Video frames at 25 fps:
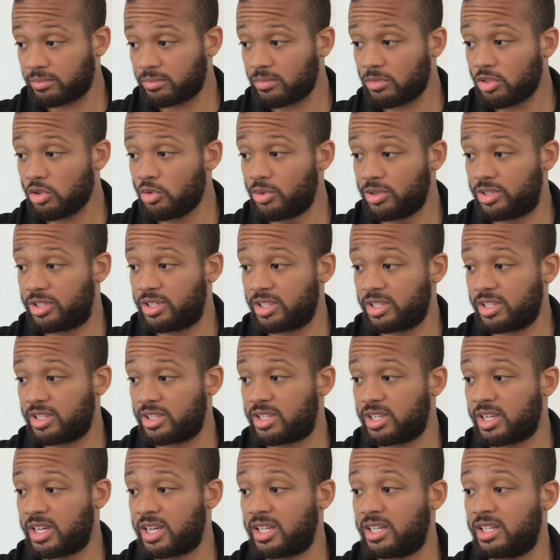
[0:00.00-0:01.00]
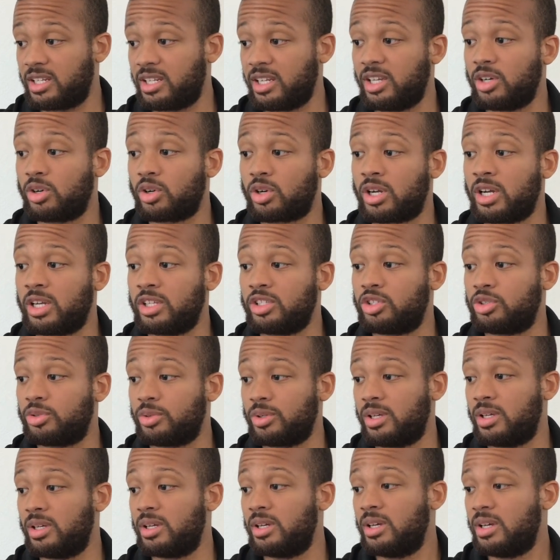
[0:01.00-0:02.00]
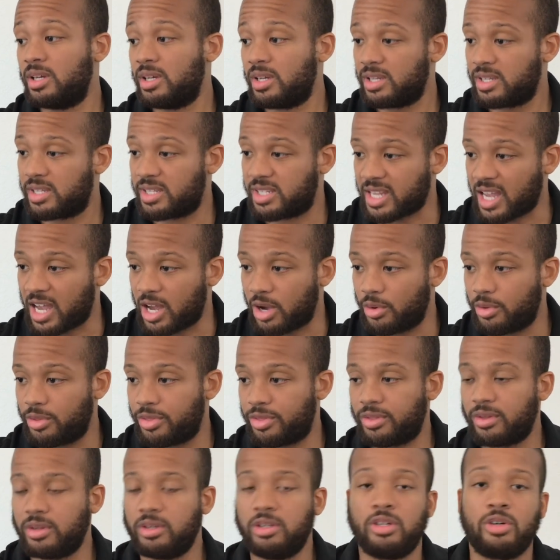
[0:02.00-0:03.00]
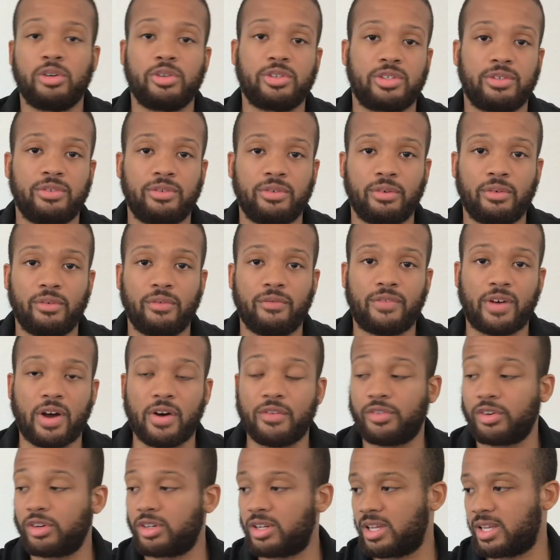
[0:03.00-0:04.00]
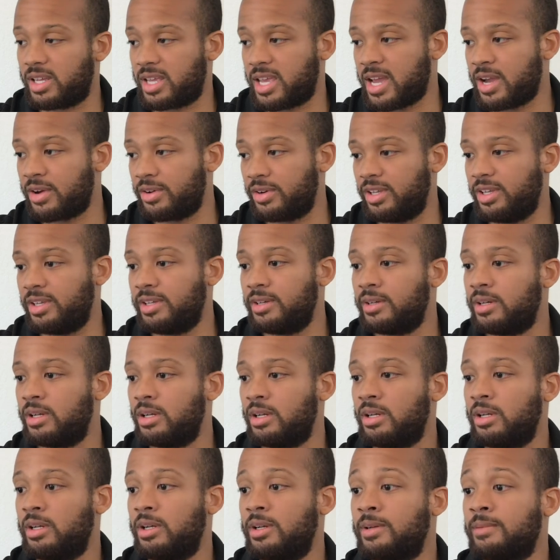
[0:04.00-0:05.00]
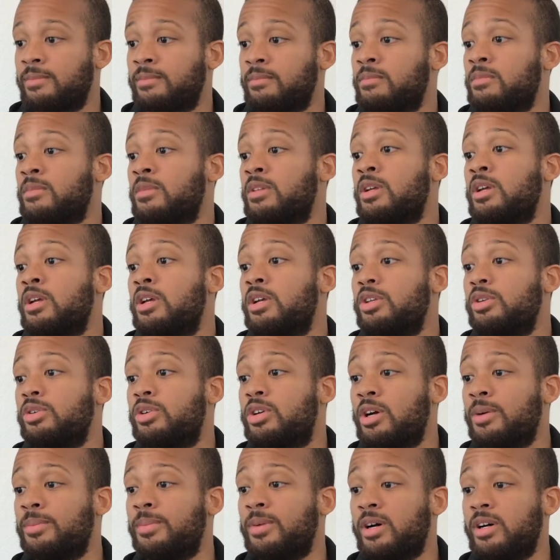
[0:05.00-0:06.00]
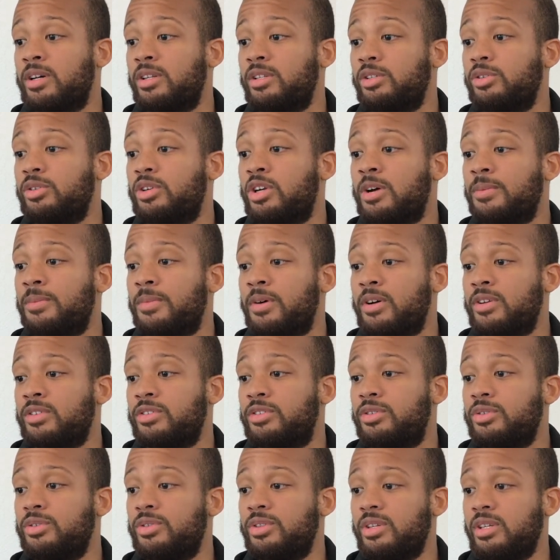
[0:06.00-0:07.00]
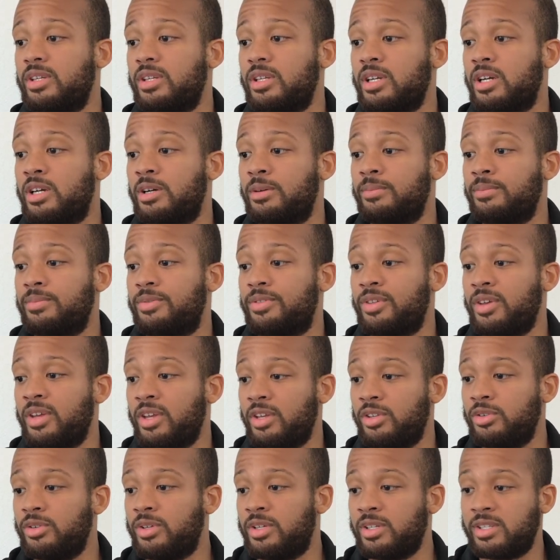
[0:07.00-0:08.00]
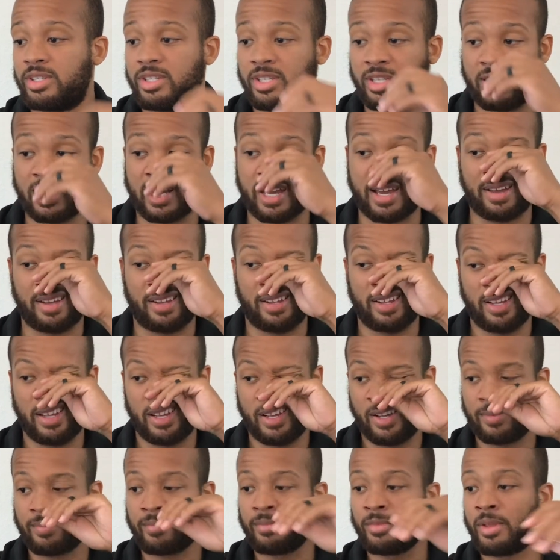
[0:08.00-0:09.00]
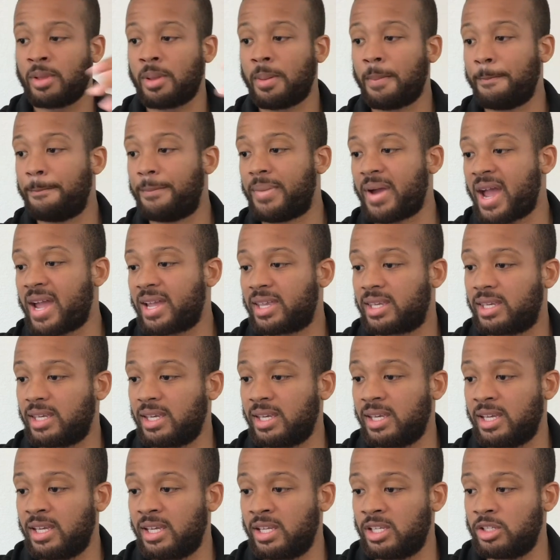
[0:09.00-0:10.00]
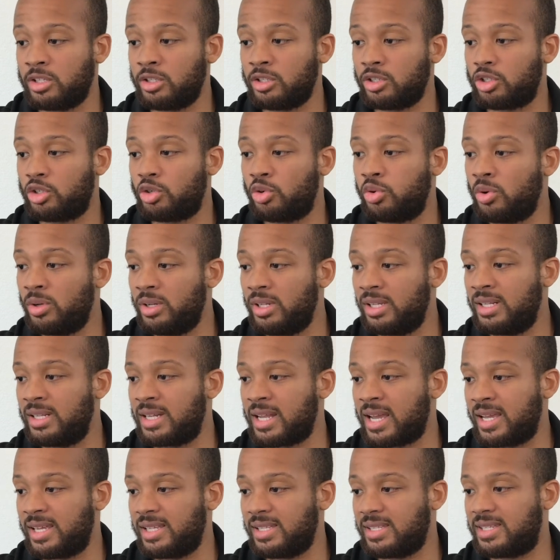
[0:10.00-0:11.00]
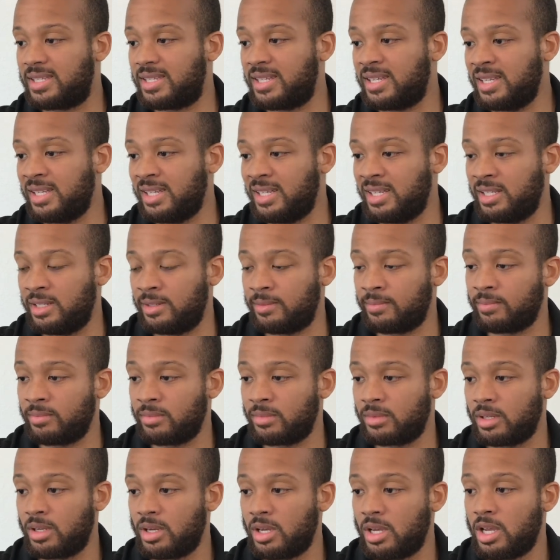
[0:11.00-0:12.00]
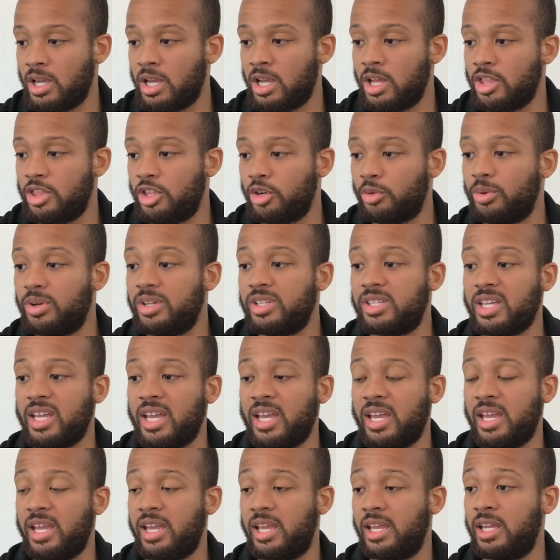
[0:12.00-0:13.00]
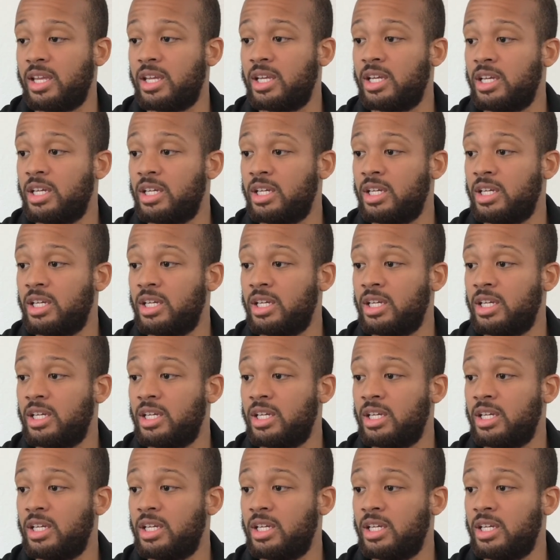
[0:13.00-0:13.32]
which is the Hill Country South, it's in Valverde County. You come on to the thing, you can see that back in 2019, there was a